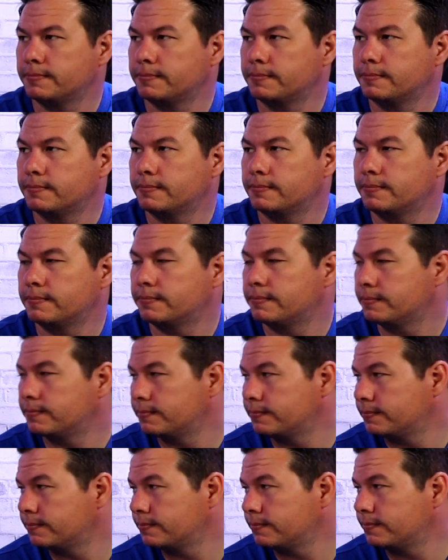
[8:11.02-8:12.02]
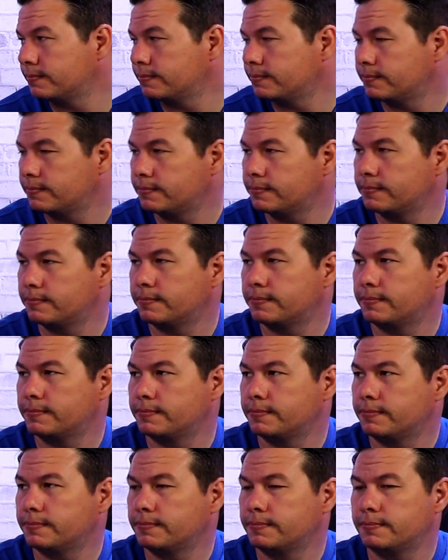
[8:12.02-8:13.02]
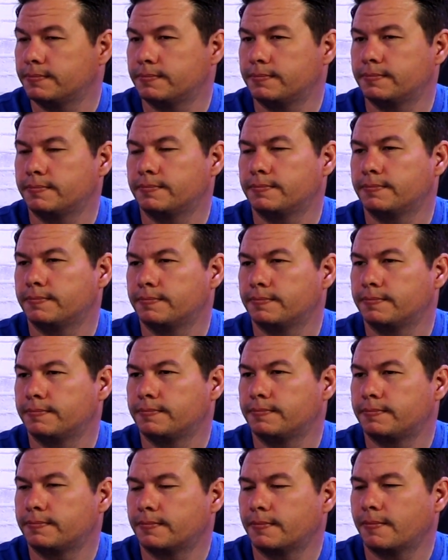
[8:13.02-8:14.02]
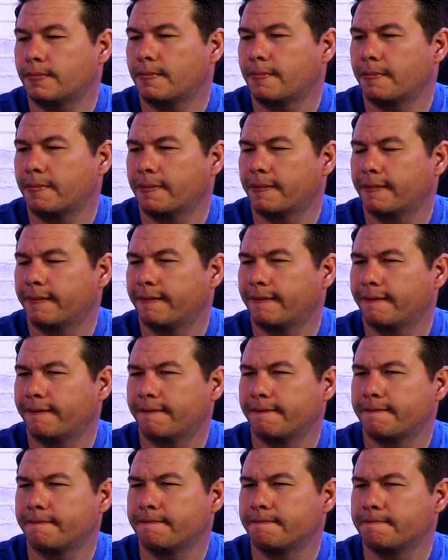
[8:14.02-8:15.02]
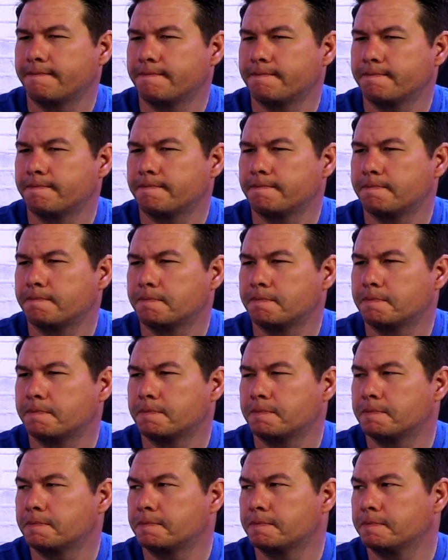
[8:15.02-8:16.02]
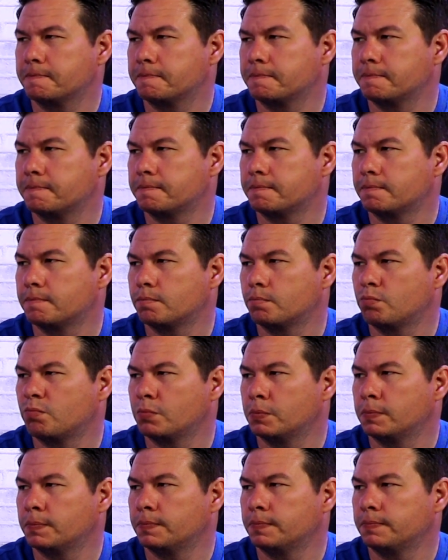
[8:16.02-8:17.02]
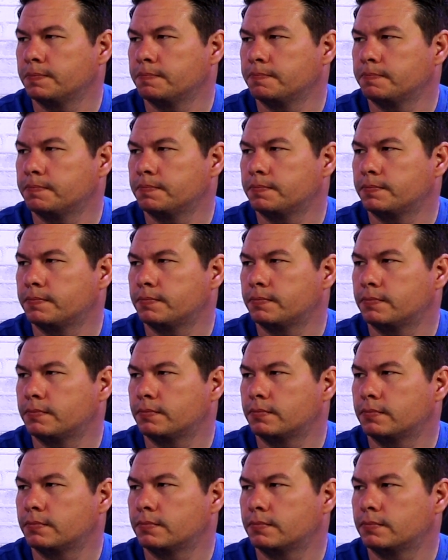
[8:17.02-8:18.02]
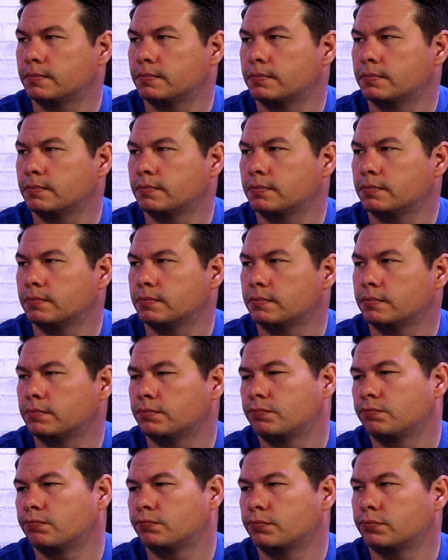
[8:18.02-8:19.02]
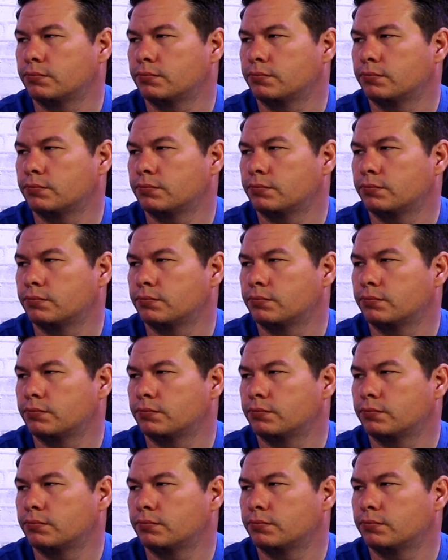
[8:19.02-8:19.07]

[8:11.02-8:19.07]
No words are spoken by the person on screen.